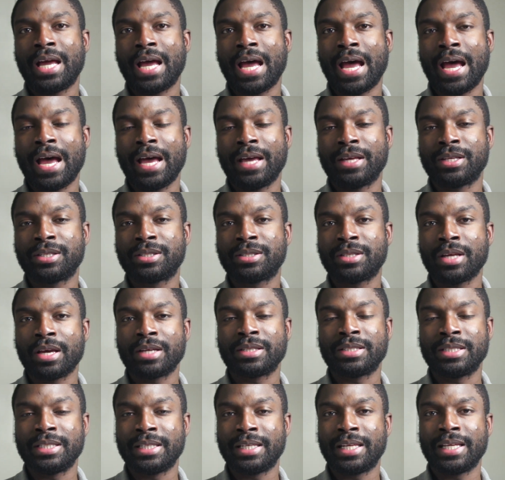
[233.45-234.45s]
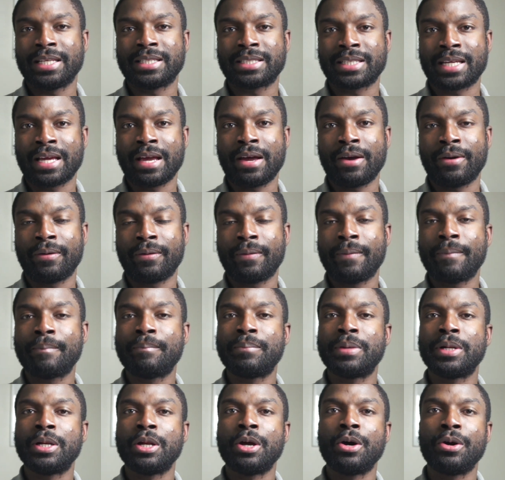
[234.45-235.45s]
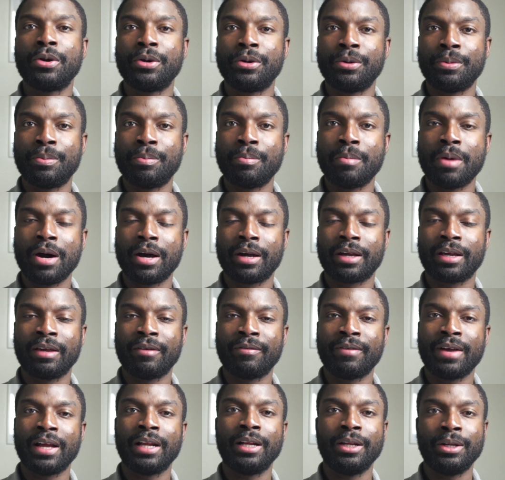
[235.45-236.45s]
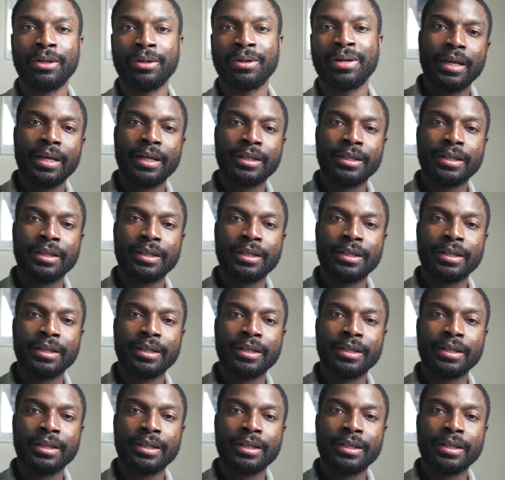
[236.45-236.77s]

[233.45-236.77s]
at a certain discount below market value.